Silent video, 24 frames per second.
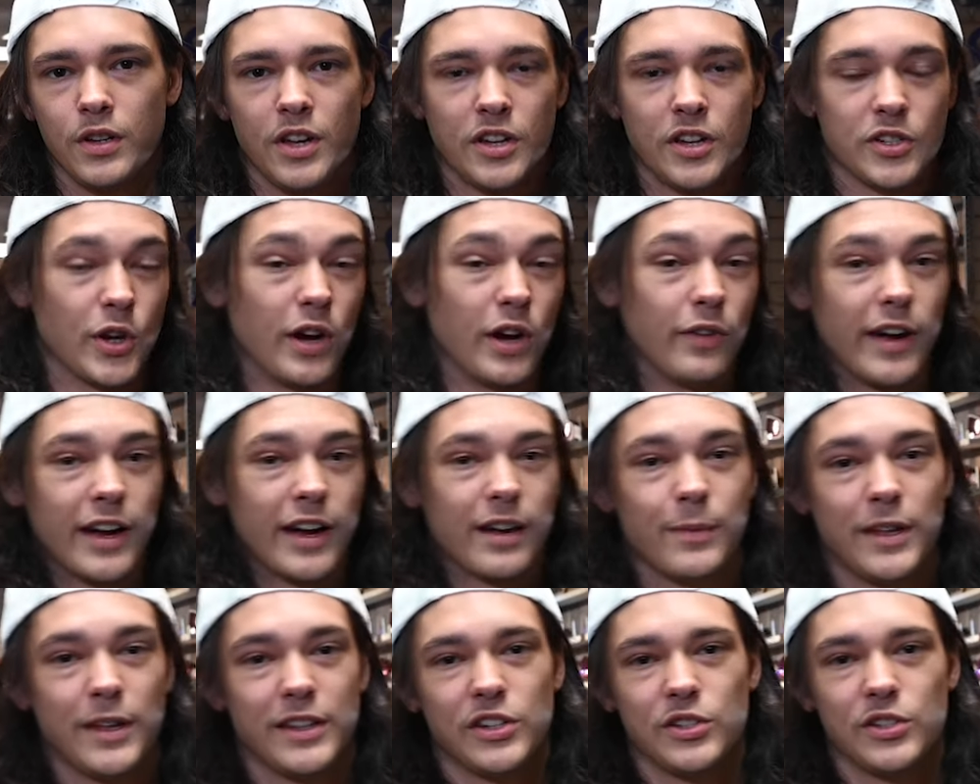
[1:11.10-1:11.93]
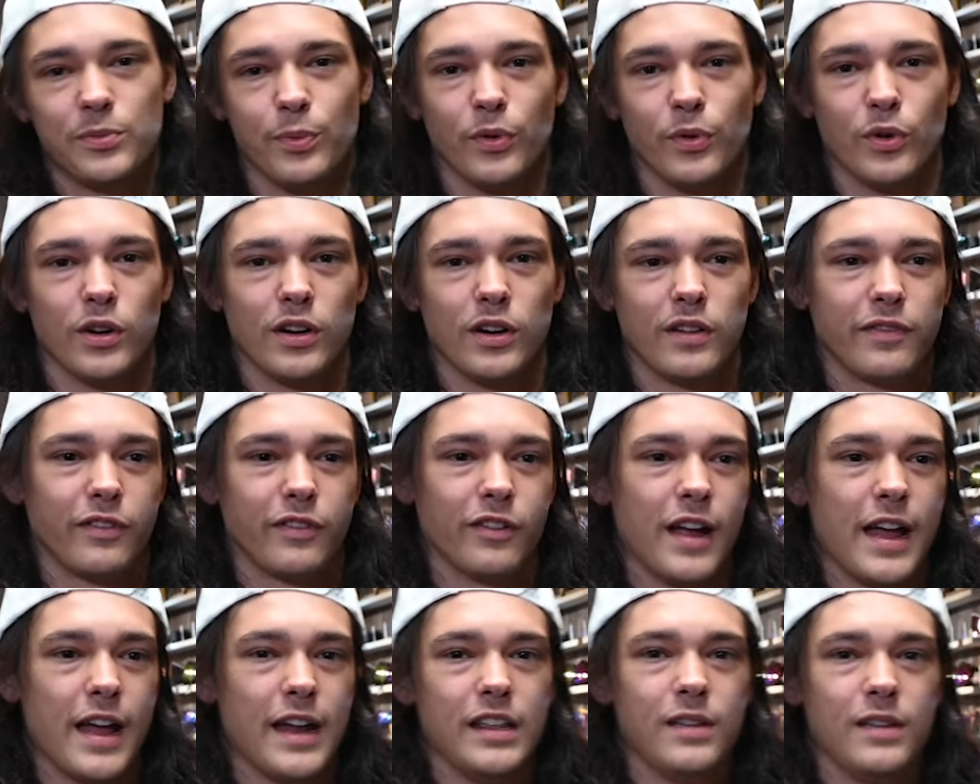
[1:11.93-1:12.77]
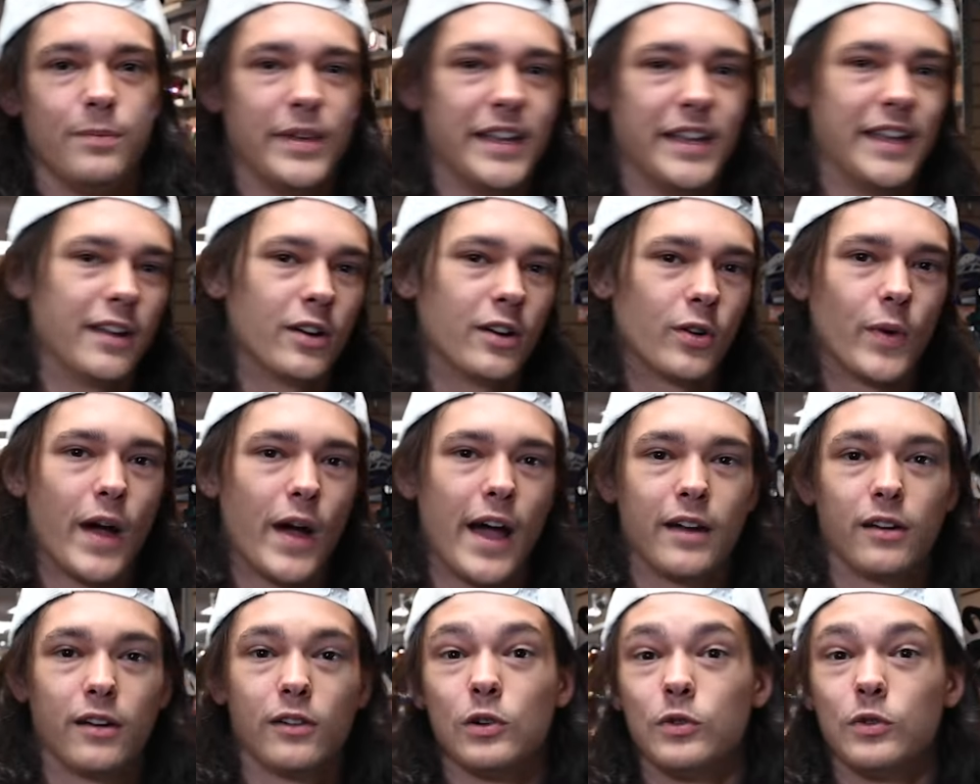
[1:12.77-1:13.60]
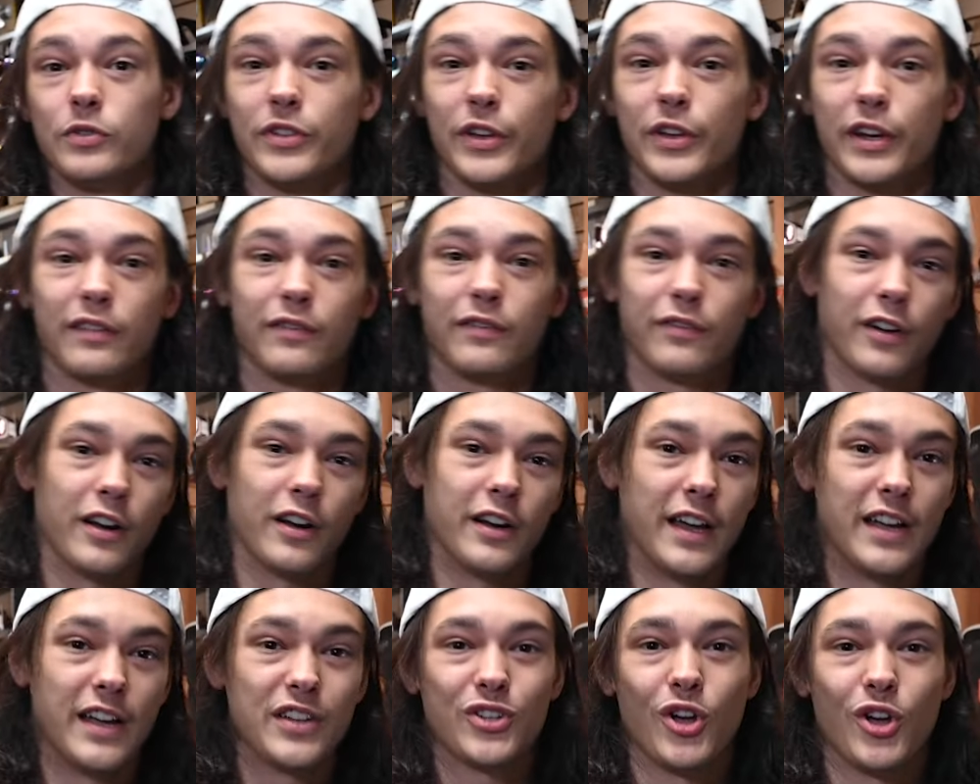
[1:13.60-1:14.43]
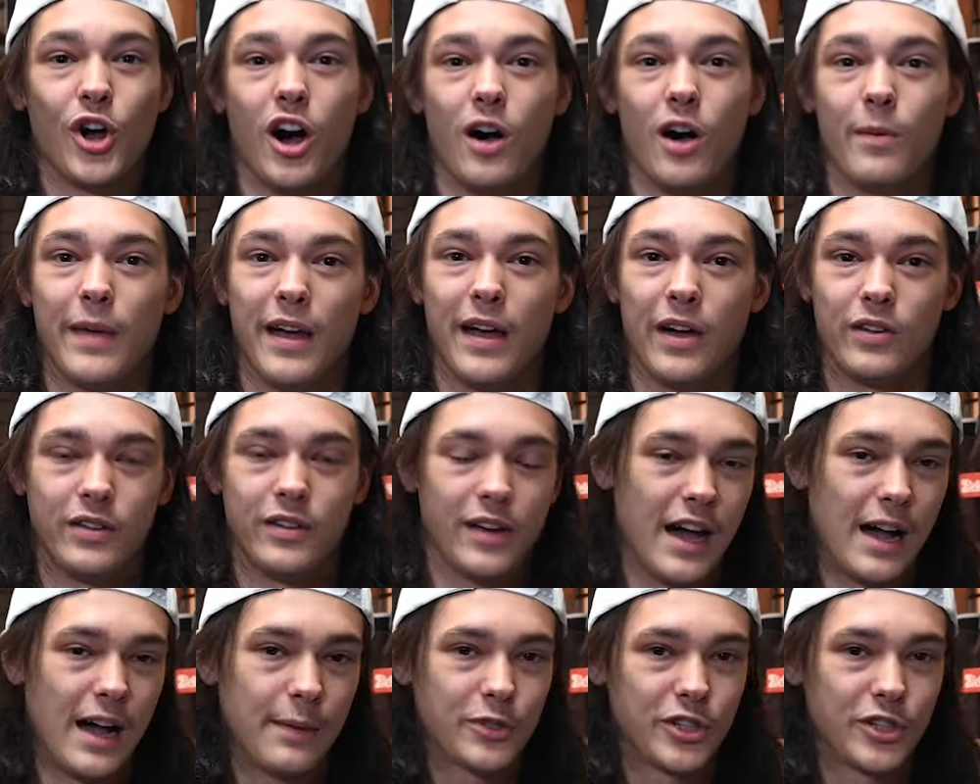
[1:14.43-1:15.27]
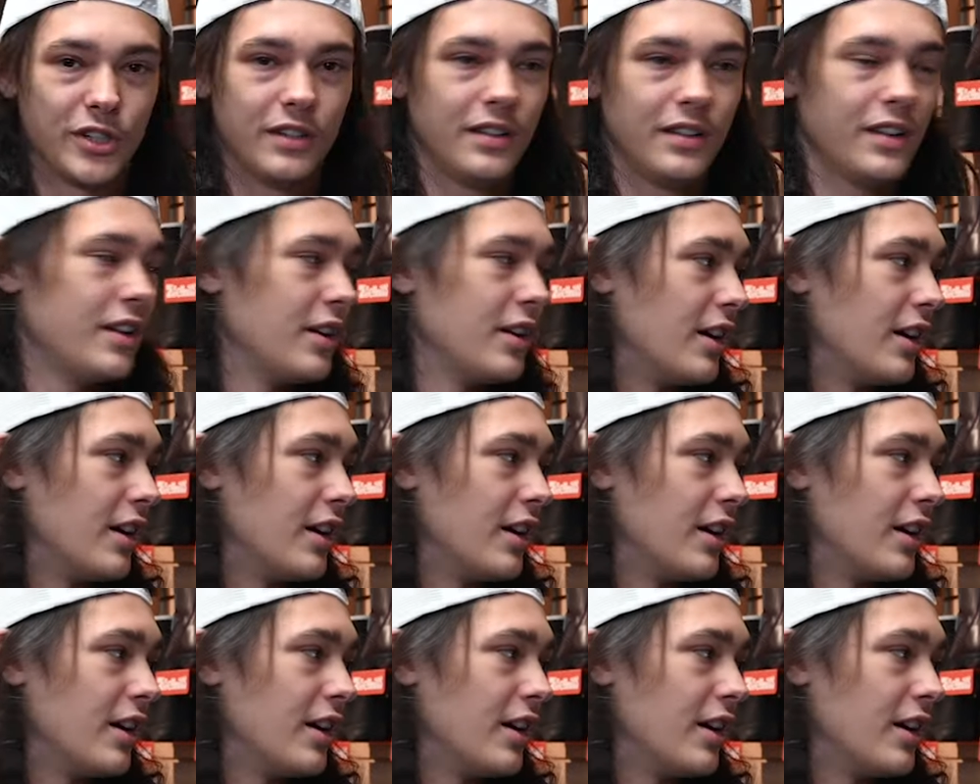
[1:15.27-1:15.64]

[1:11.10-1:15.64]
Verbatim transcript: So I recommend this board for any beginner rider who's looking for a nice all-mountain option.